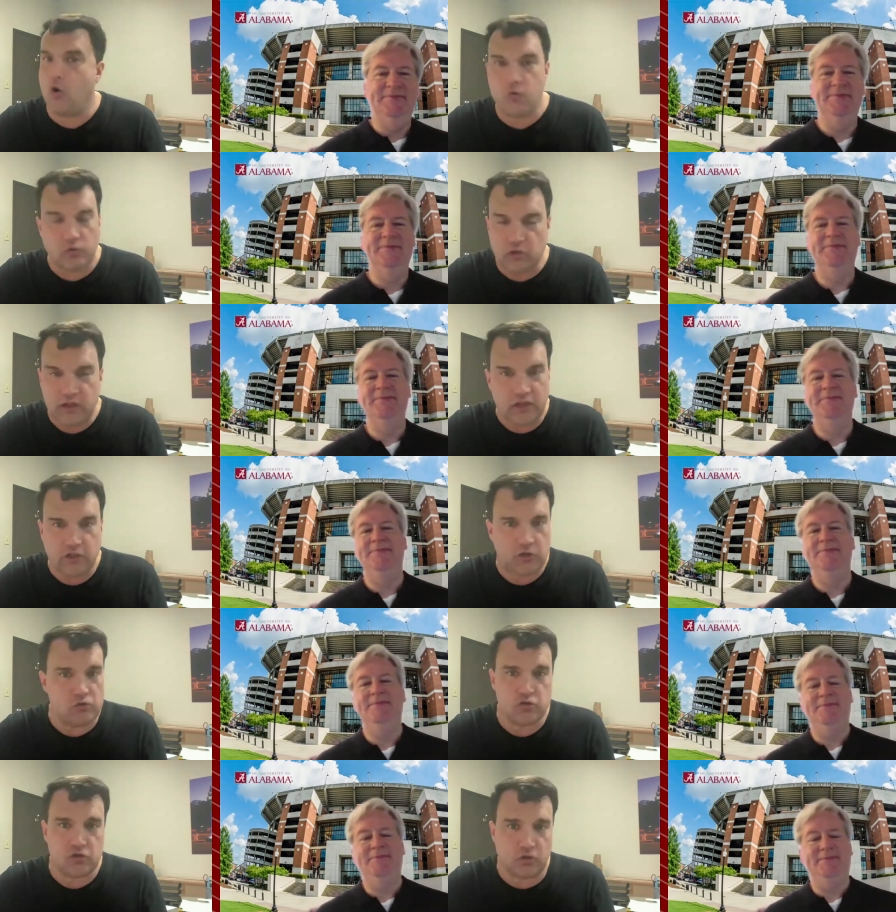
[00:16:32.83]
Speaker 1: only
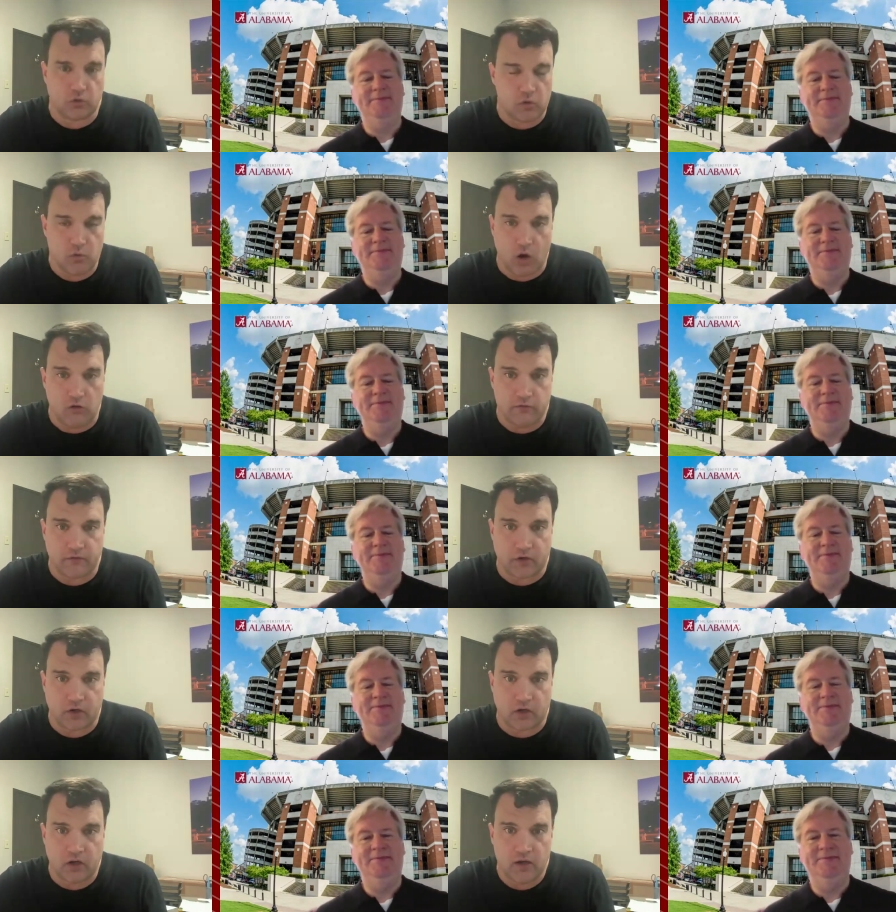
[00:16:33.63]
to screw
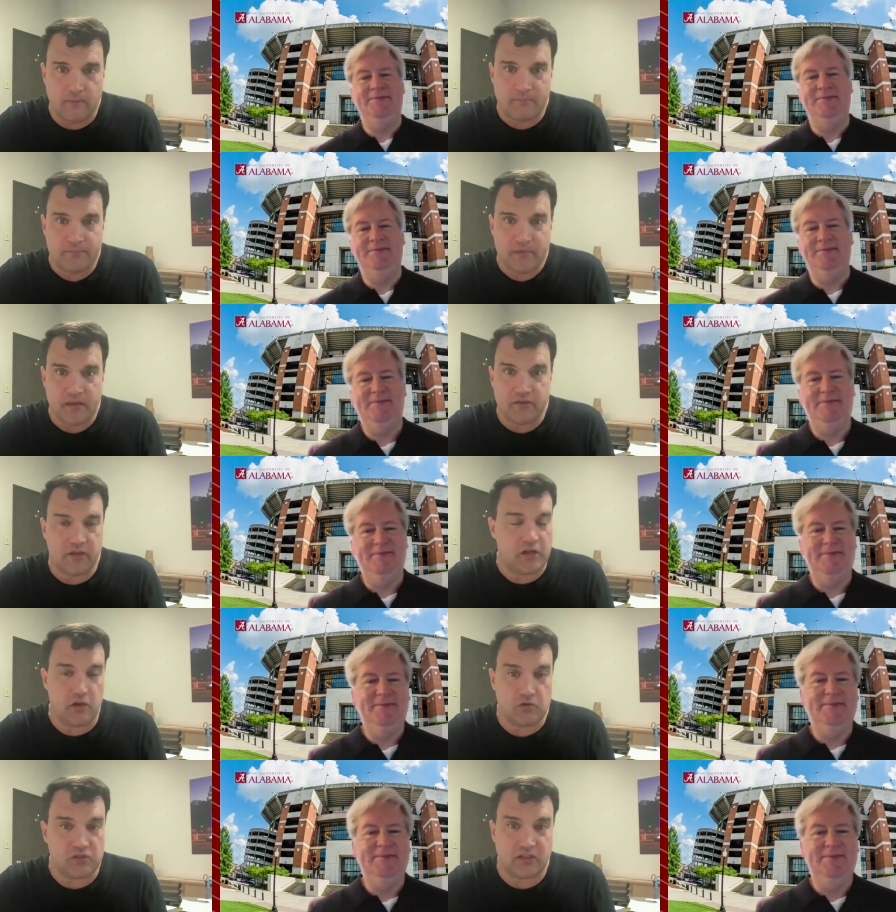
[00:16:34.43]
over
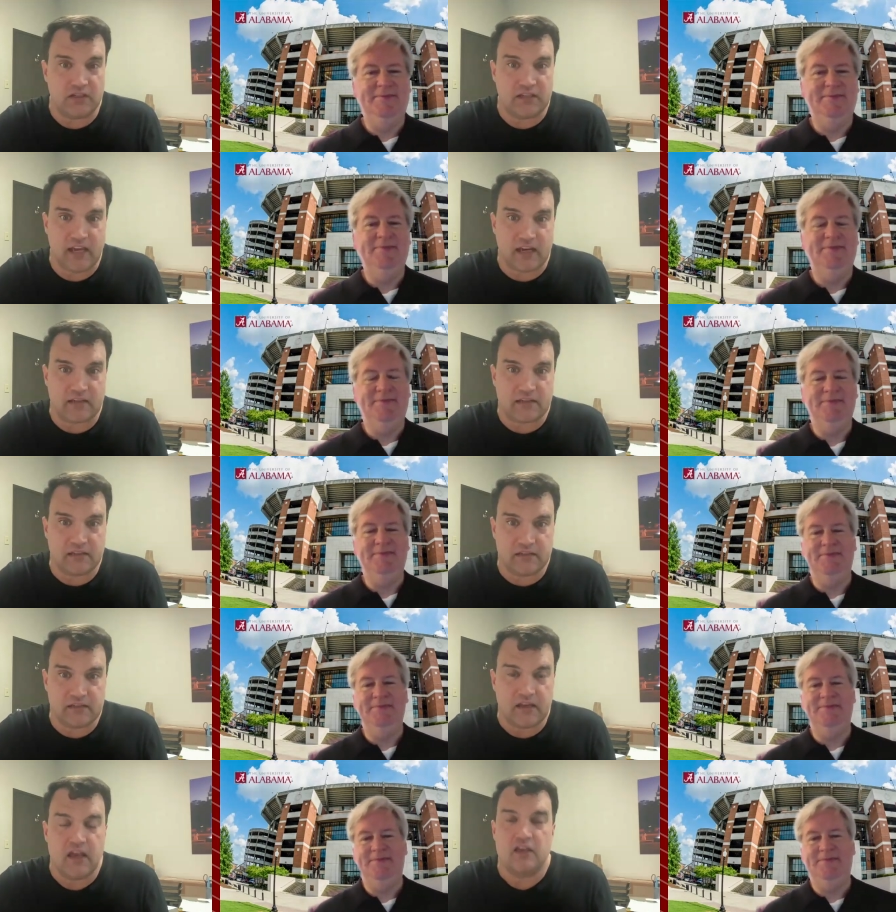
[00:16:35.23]
the Houston
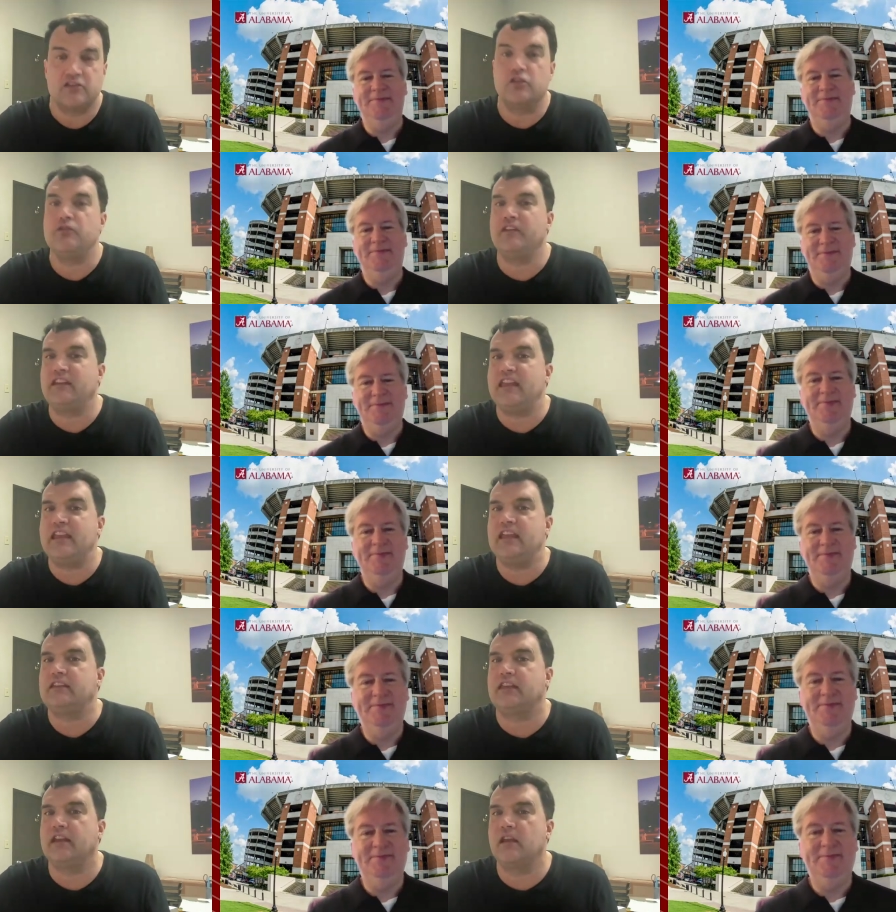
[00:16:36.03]
Texans so that
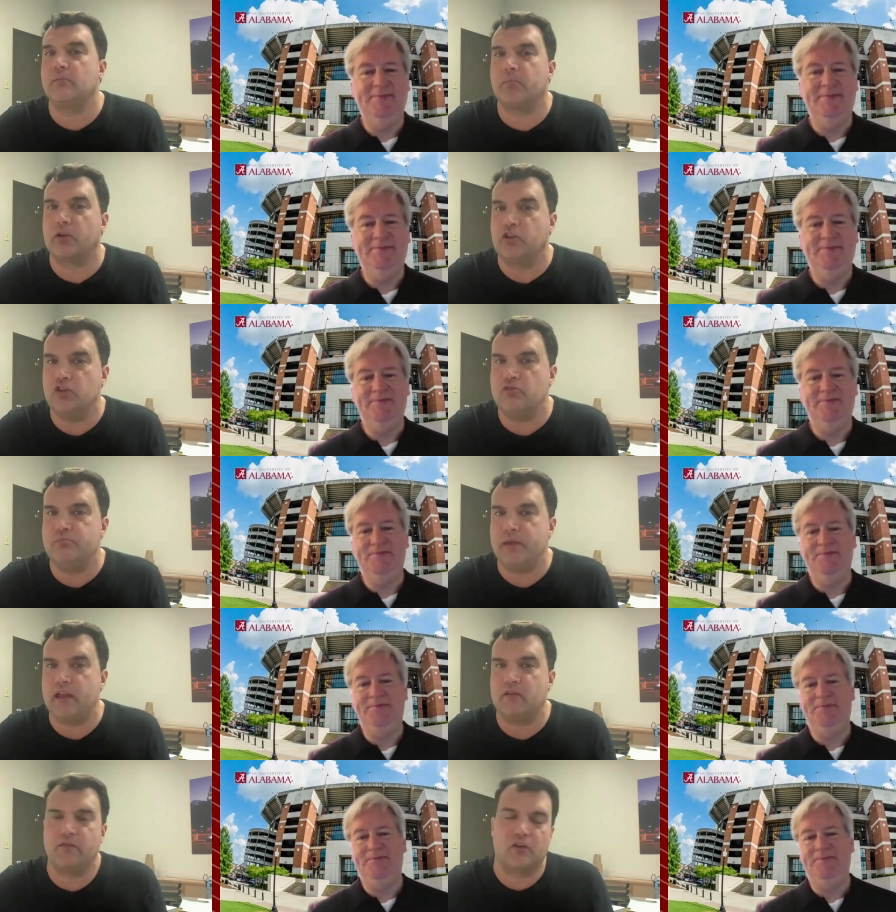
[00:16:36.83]
they get the number two
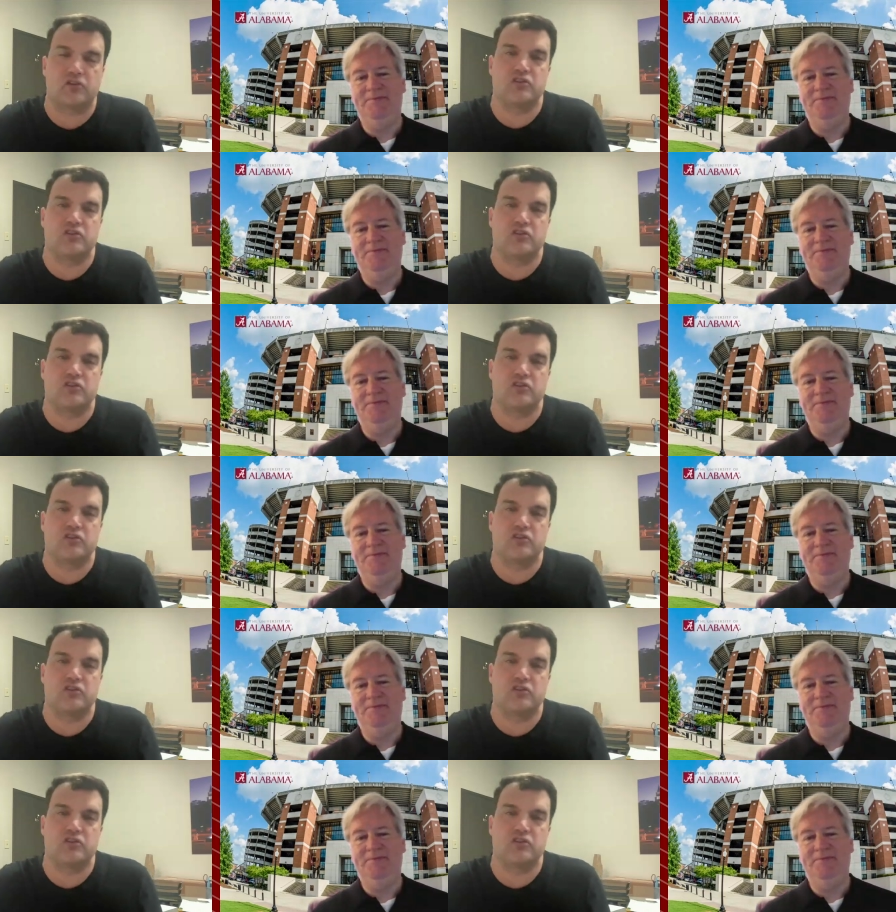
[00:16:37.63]
pick